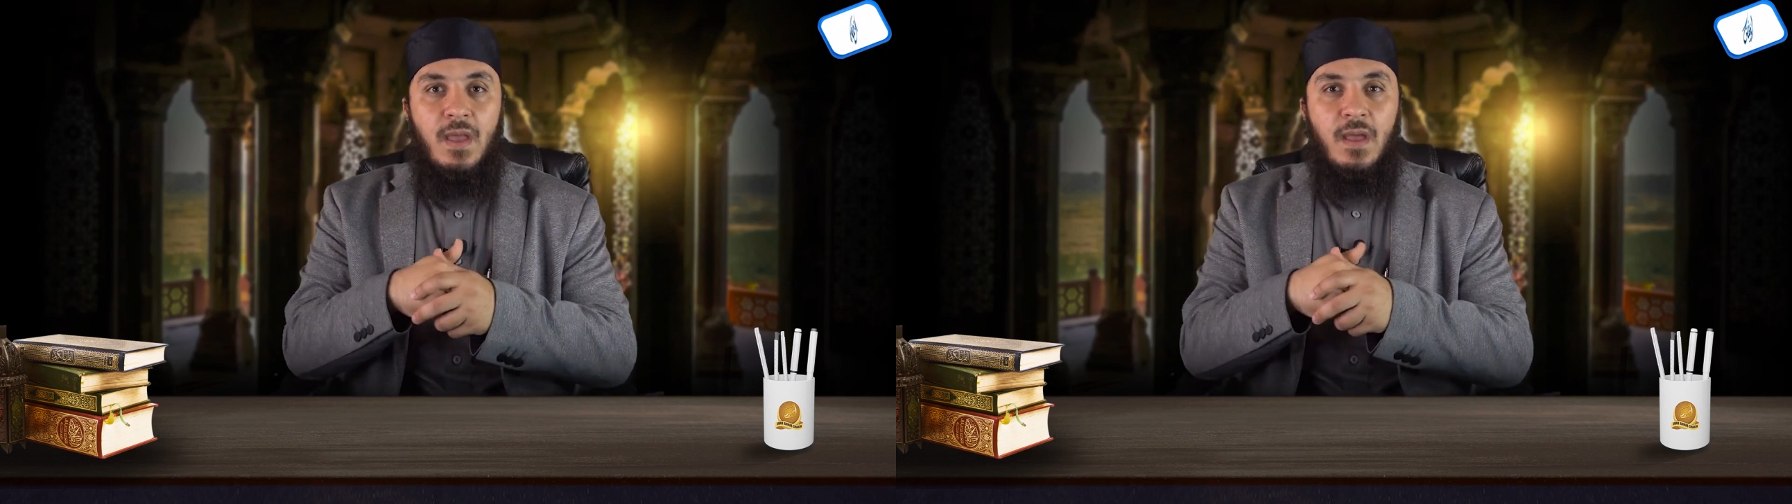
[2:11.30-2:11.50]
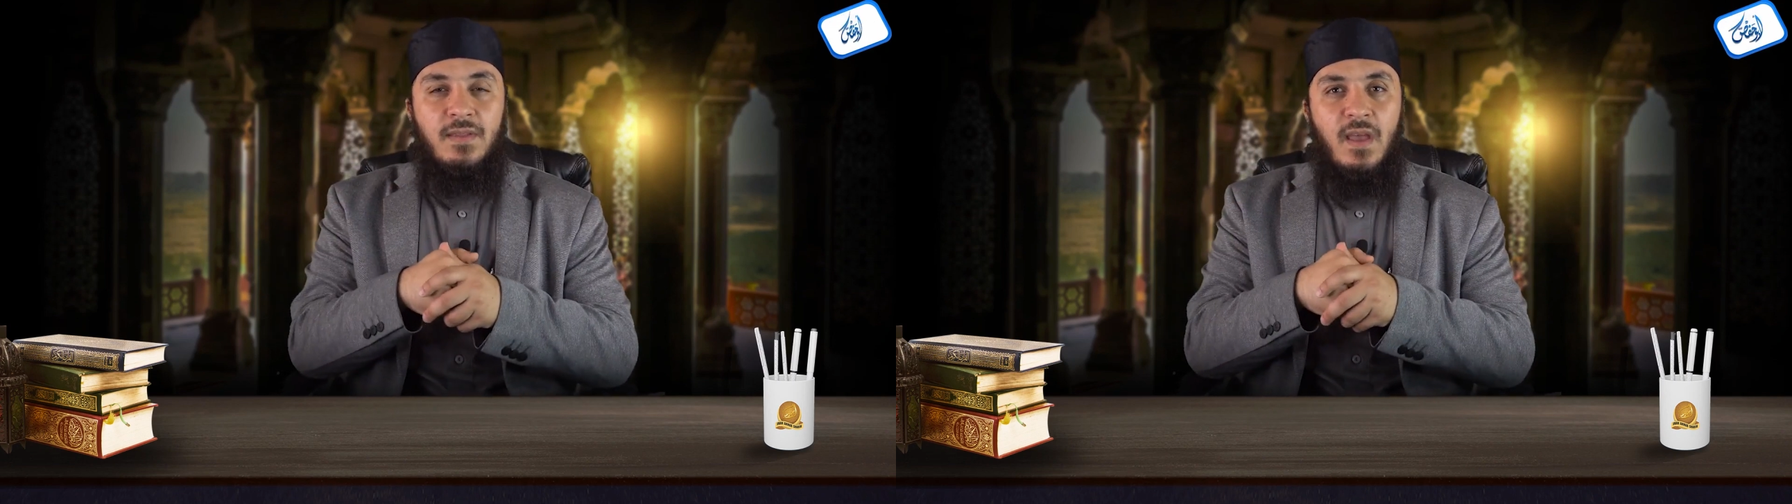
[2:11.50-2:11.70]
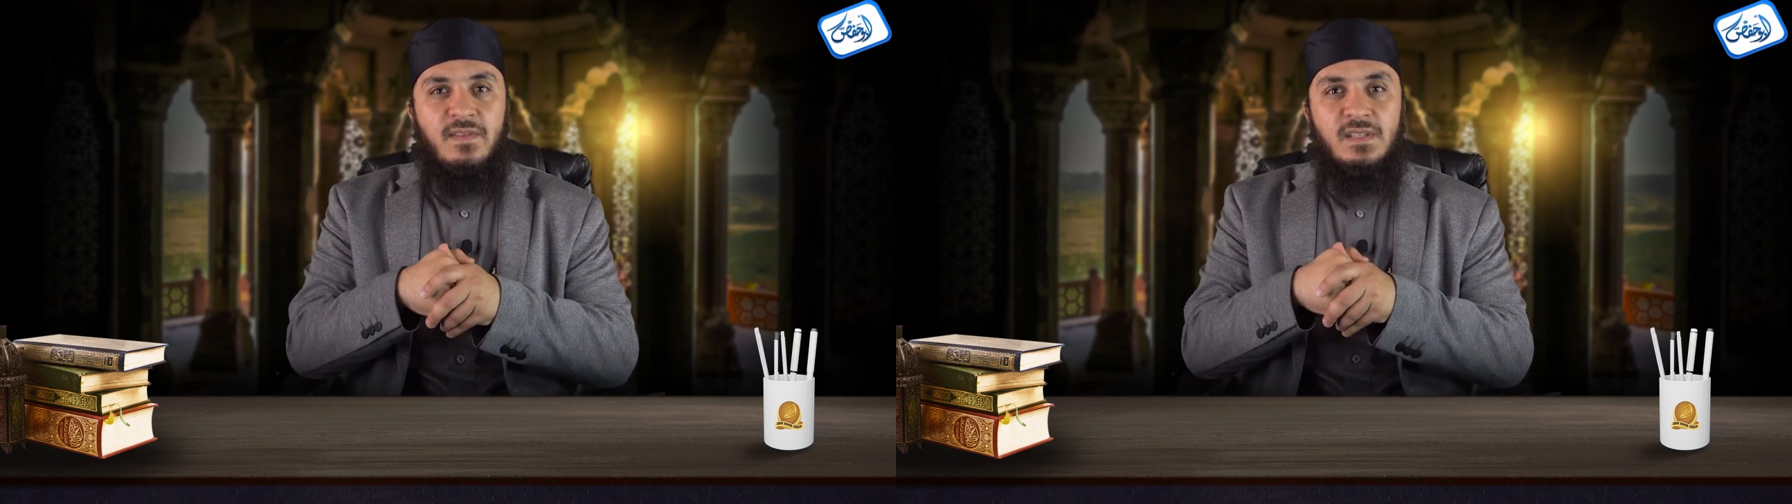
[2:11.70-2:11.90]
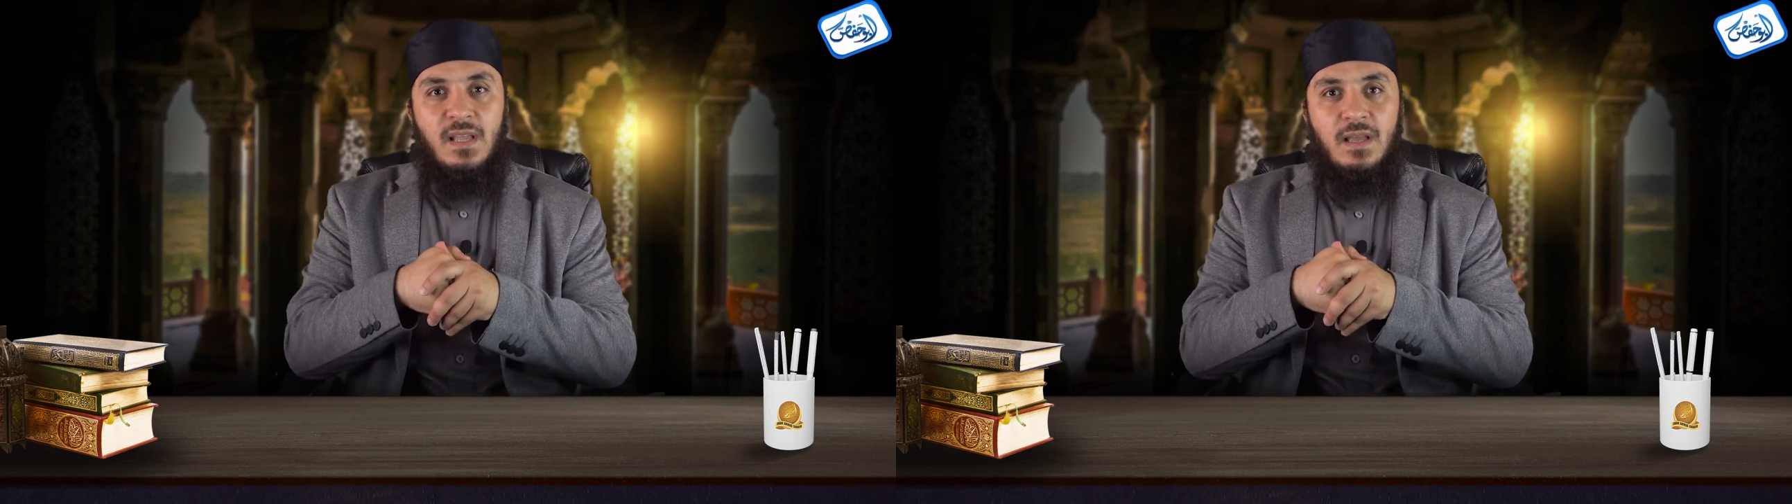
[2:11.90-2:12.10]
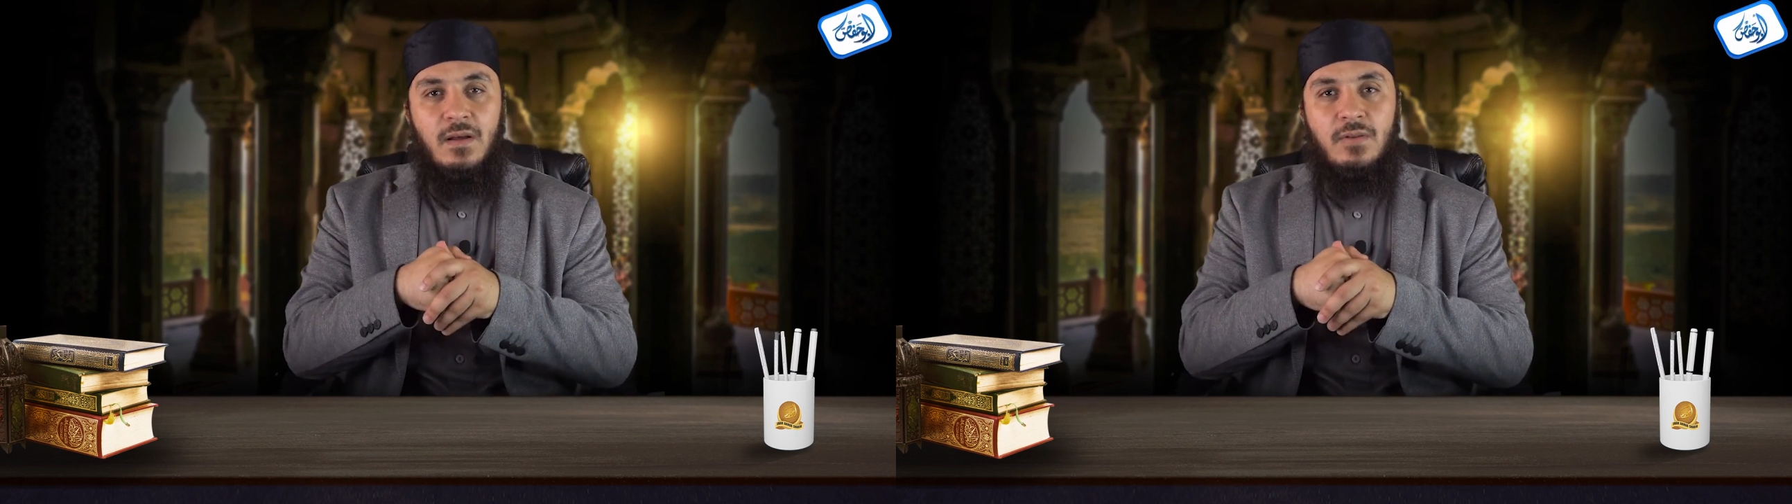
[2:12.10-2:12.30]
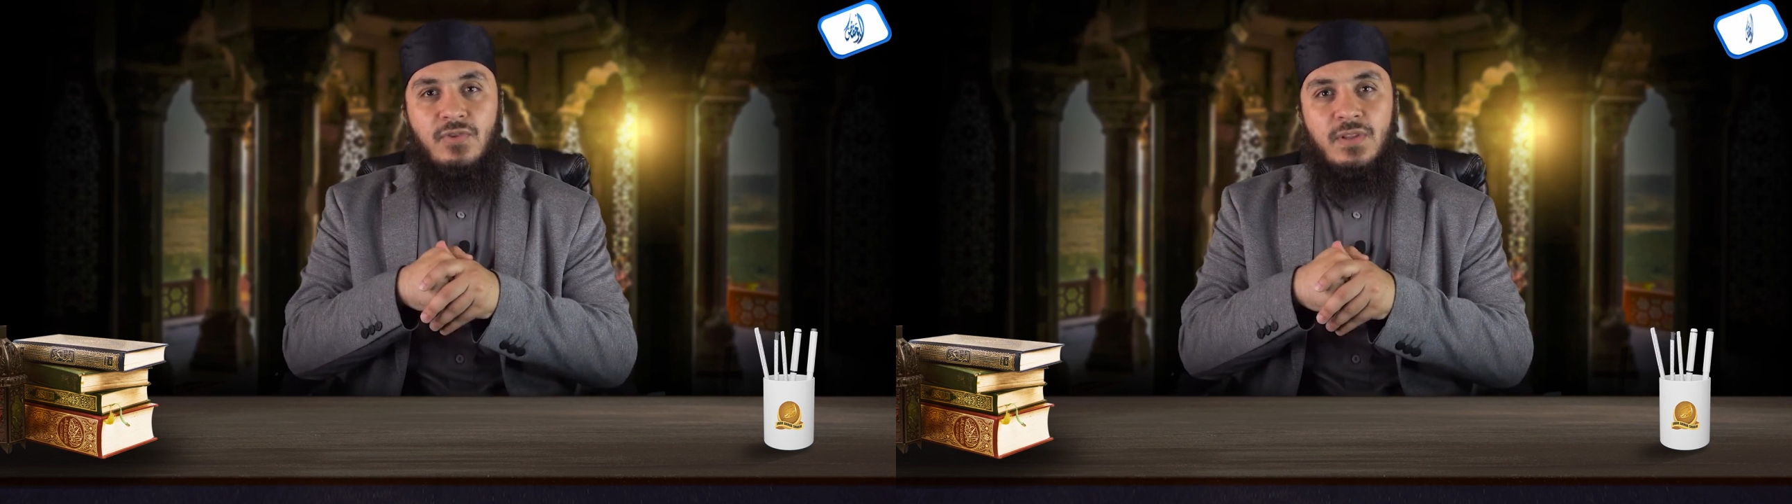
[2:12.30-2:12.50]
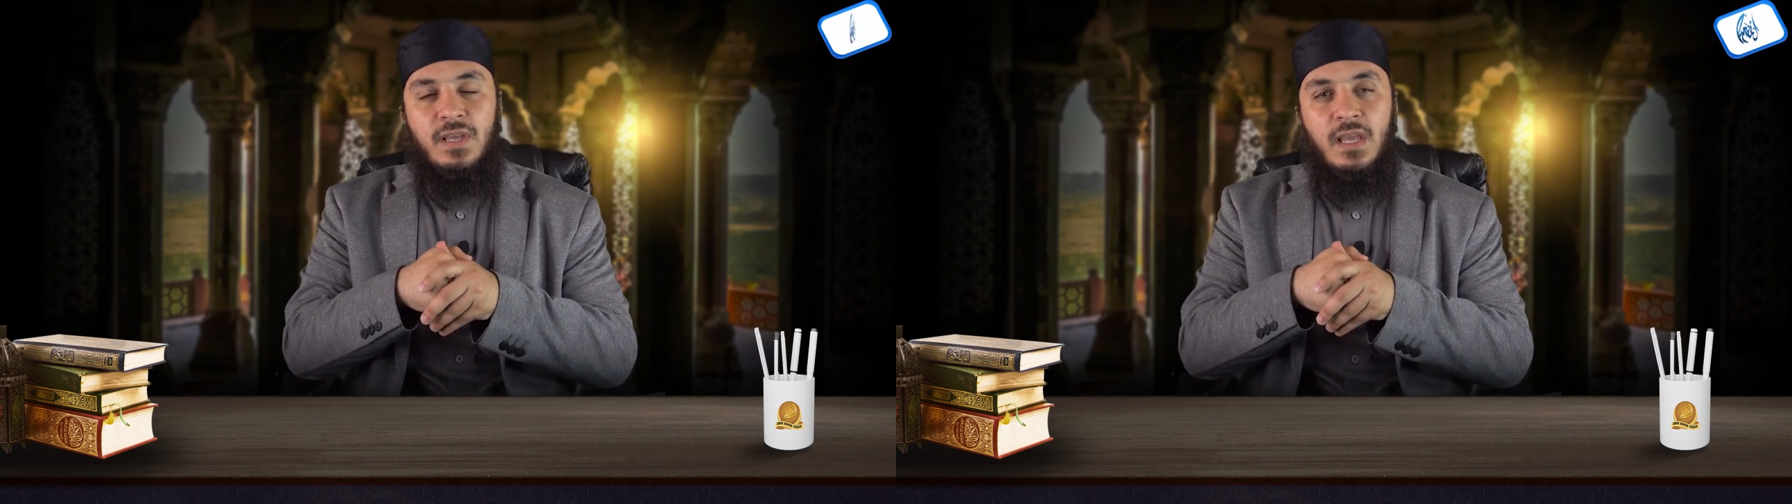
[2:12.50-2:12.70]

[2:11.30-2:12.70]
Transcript: At-Ta'if is like 100